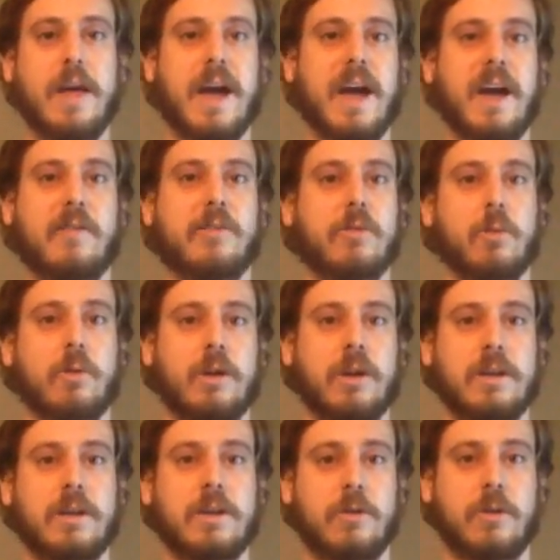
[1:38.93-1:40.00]
half
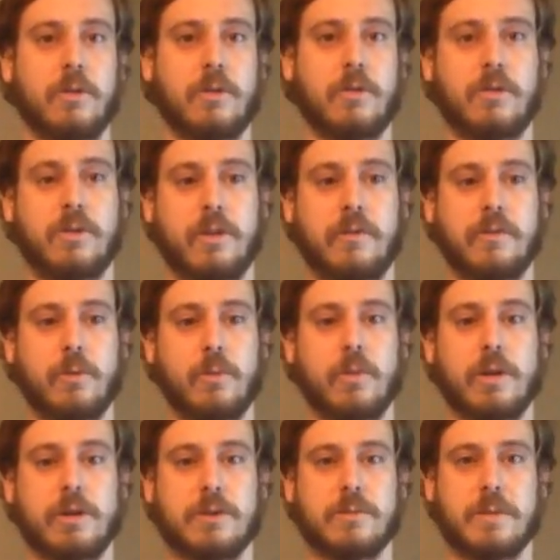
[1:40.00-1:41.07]
sorting deals, if you
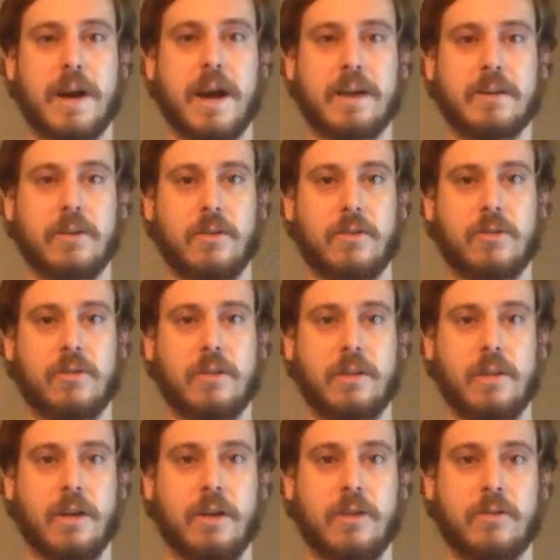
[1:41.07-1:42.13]
wanted to practice
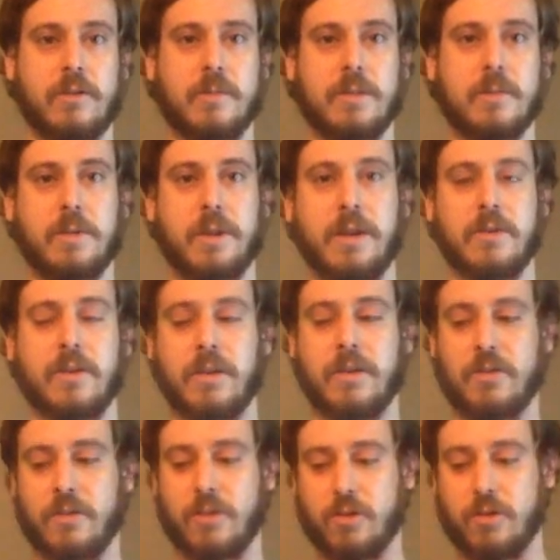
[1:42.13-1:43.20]
some of the plays
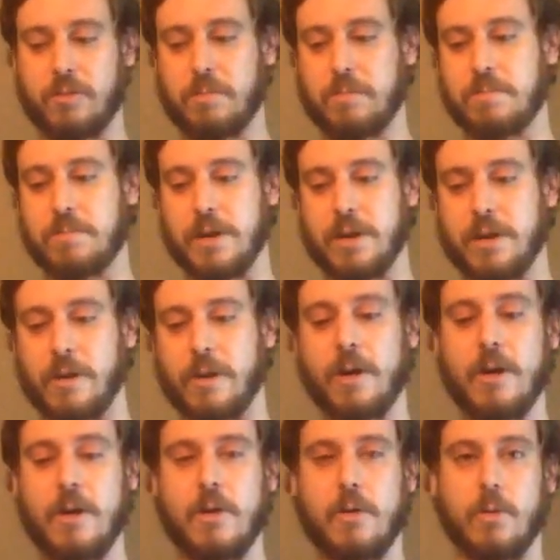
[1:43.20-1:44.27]
against a spear
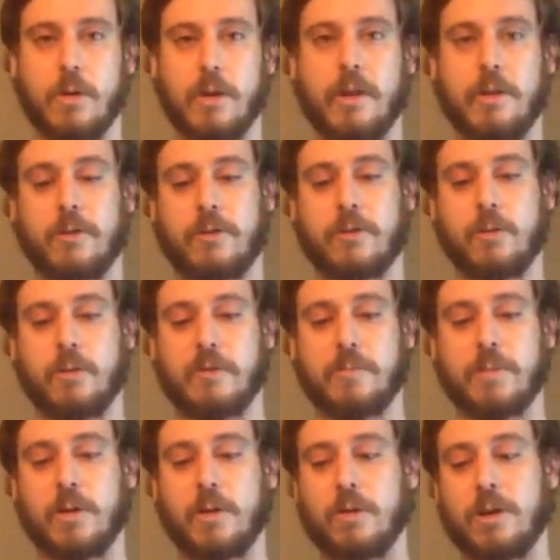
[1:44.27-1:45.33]
or other sort
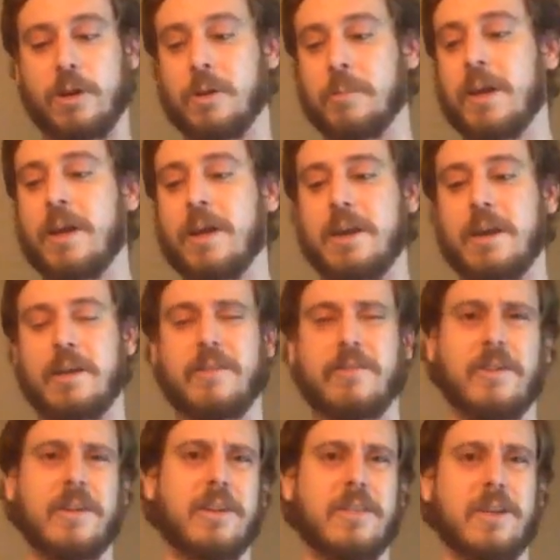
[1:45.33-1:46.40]
of pole arm.
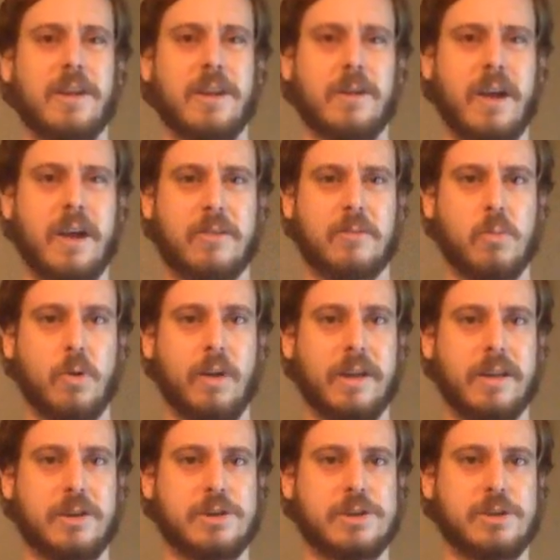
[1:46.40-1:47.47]
If anything, it acts more
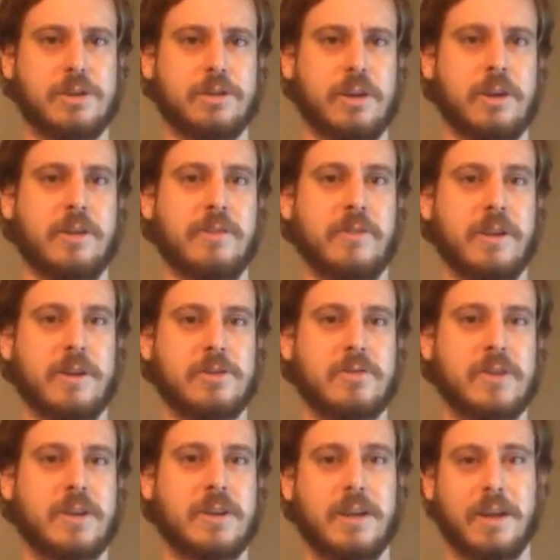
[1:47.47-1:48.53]
like a shield on a fetish
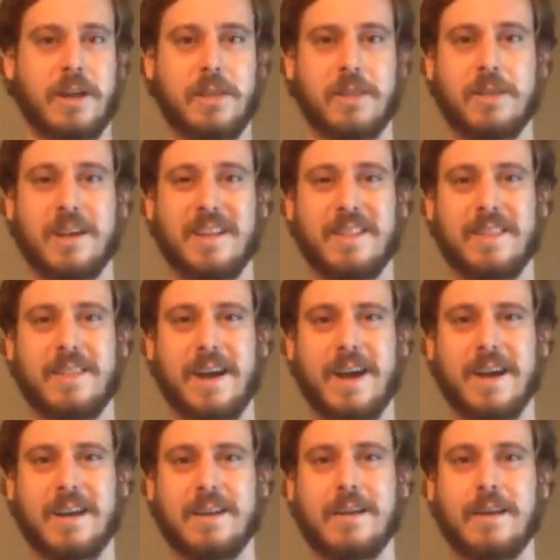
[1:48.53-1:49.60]
fit, and I think
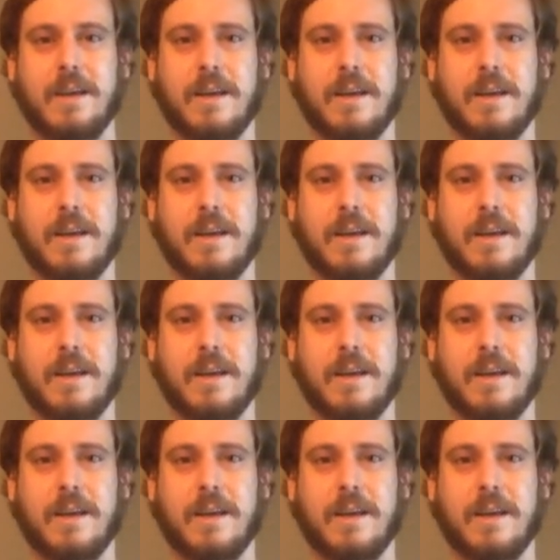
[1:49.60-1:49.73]
that